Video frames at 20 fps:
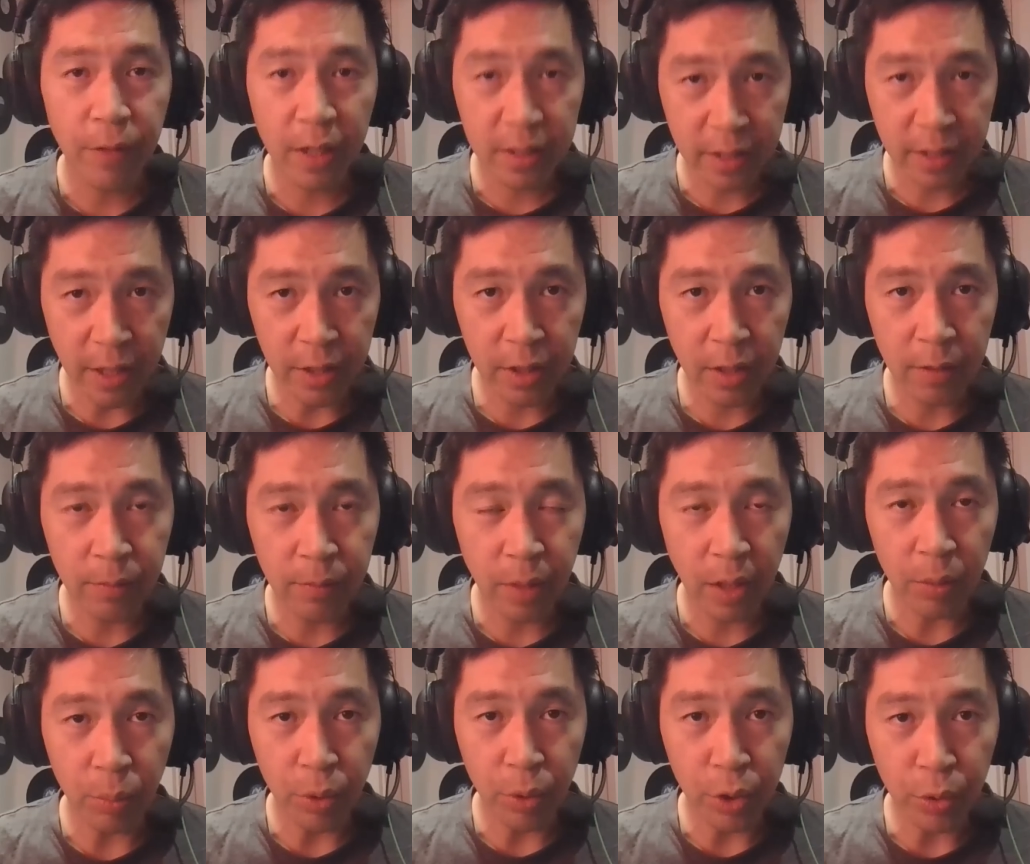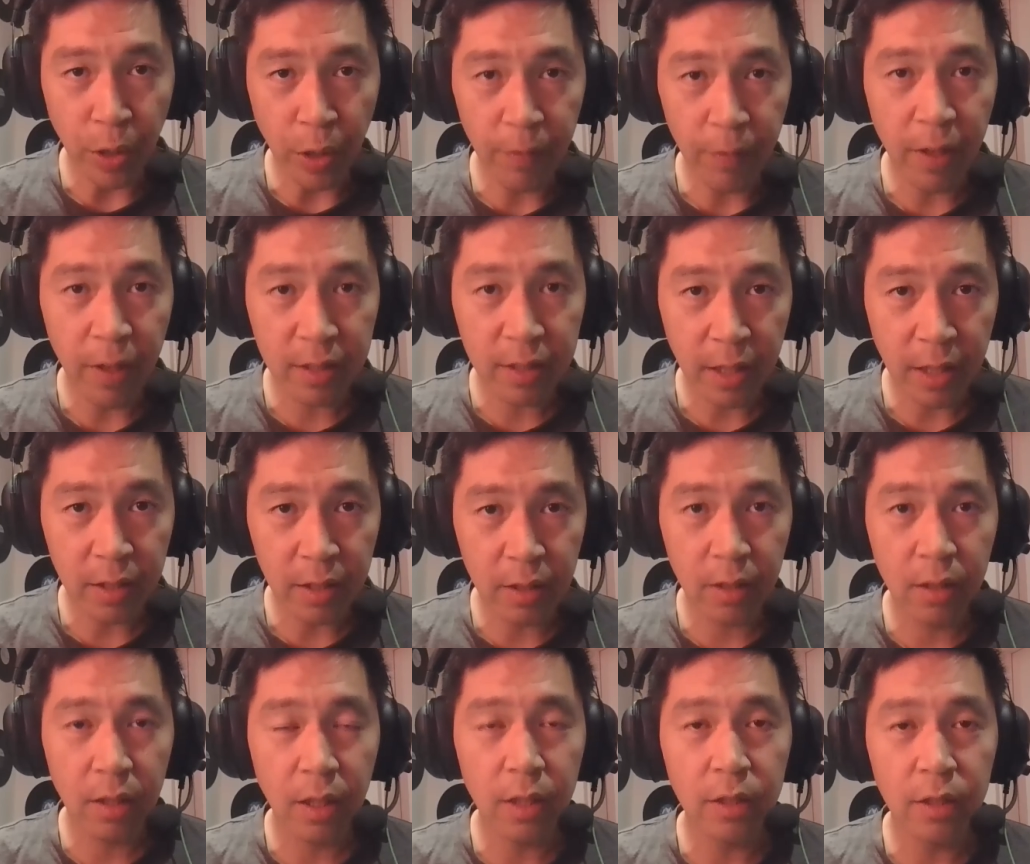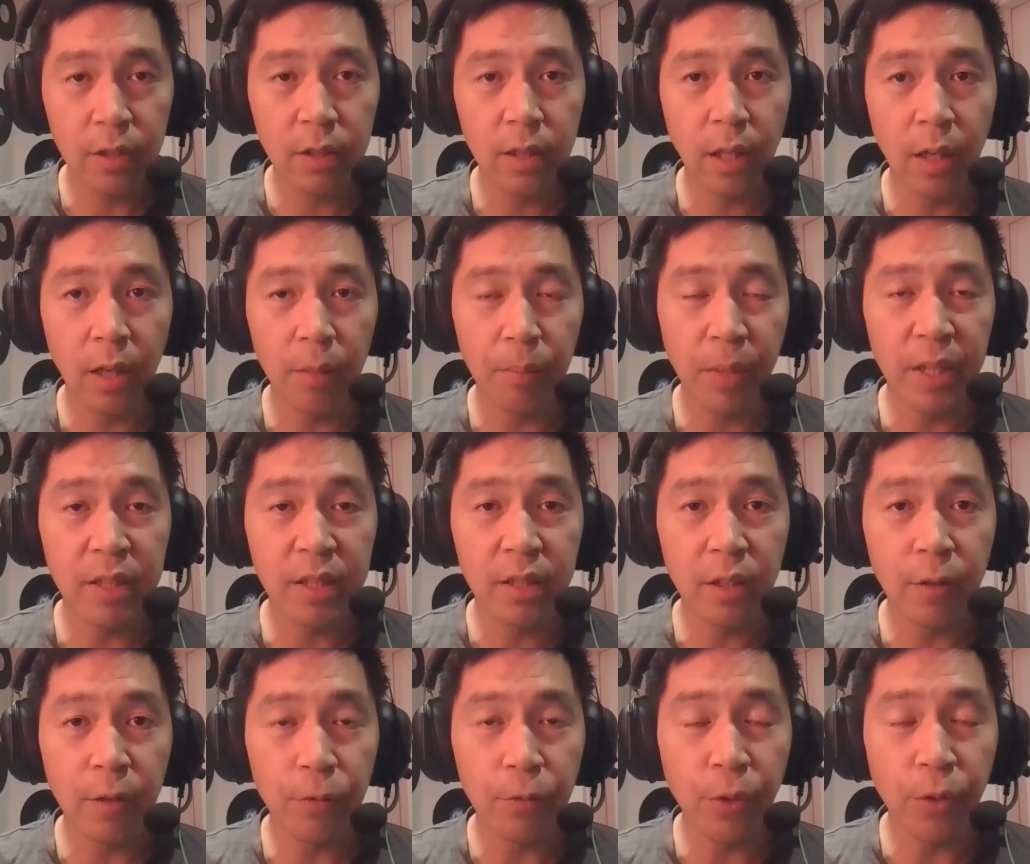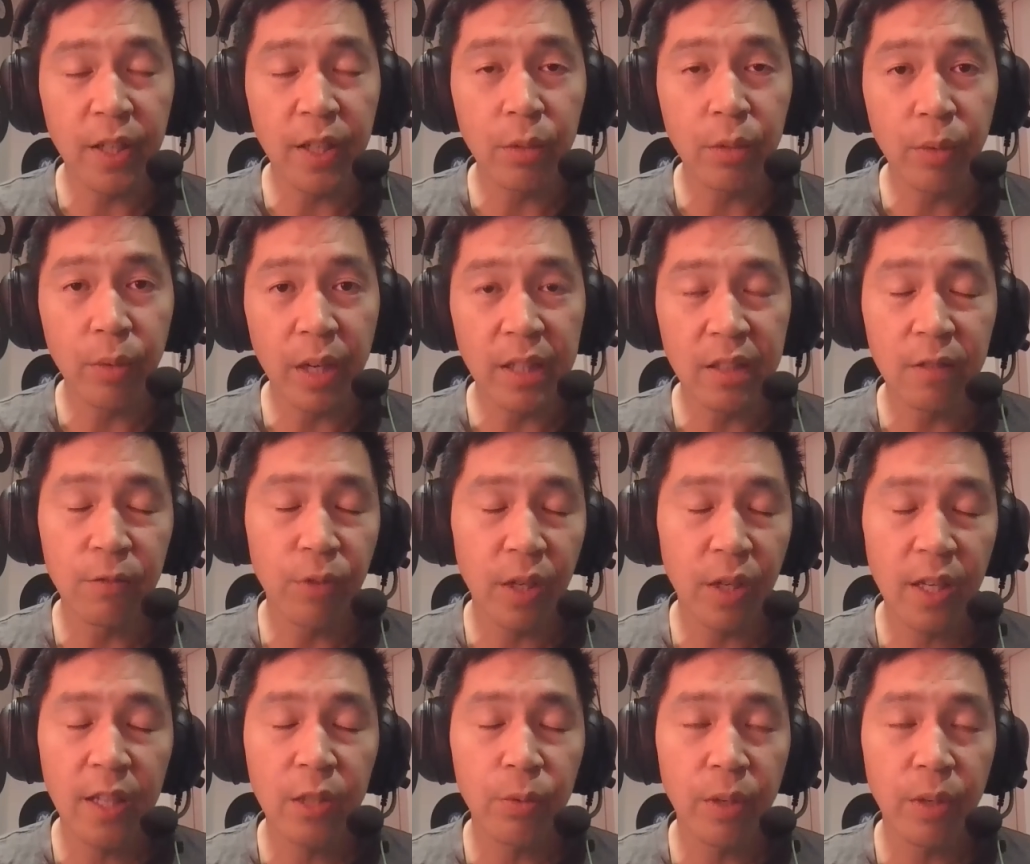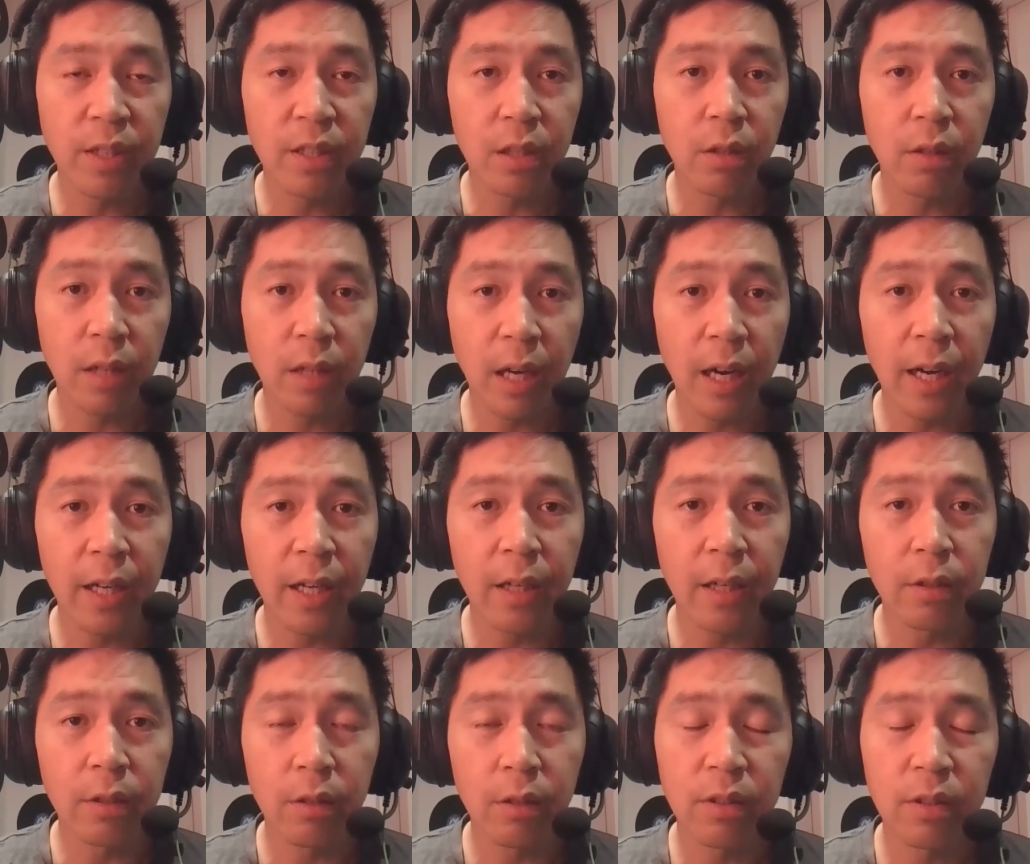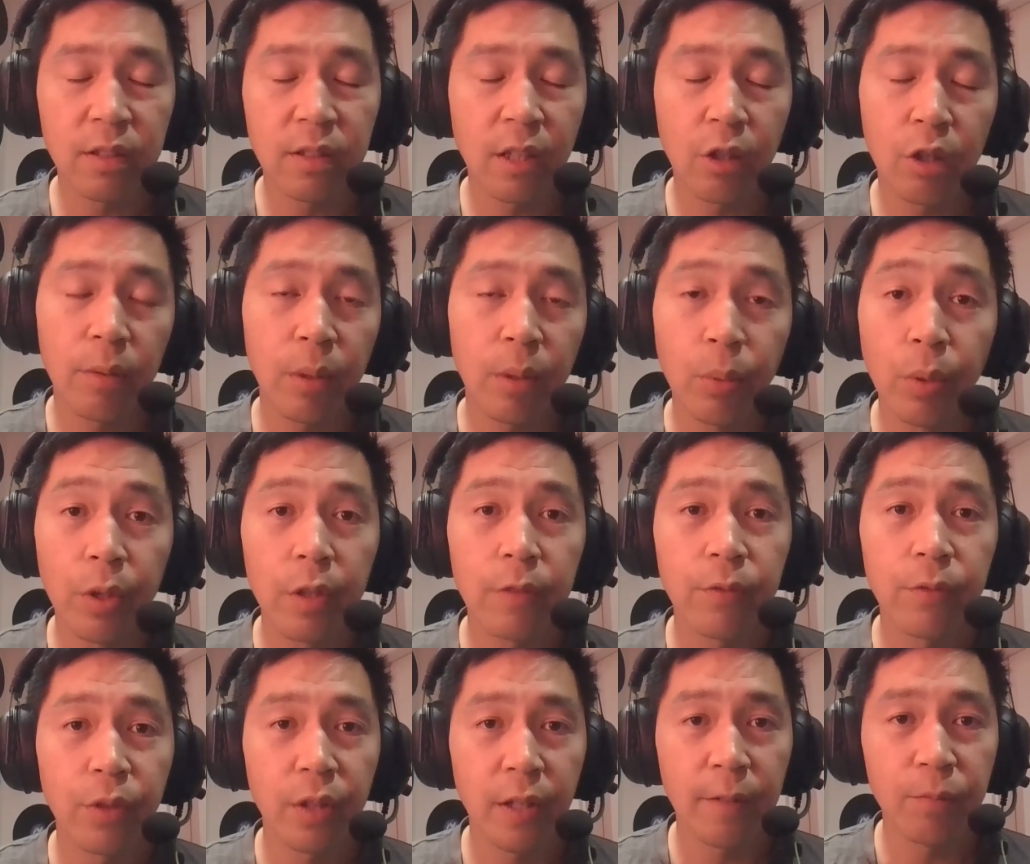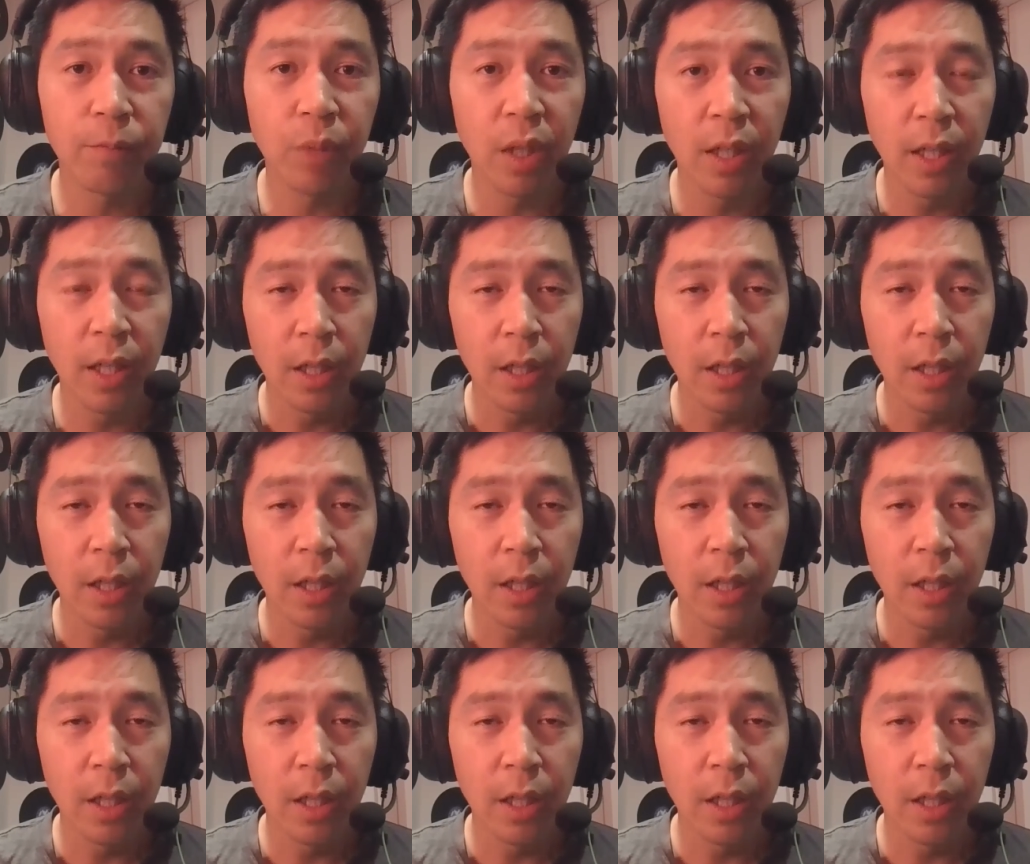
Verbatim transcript: FX hedge it, and when you FX hedge it, it's uh, based on front end rates, and front end rates are going higher, so it's not going to be worth it for them.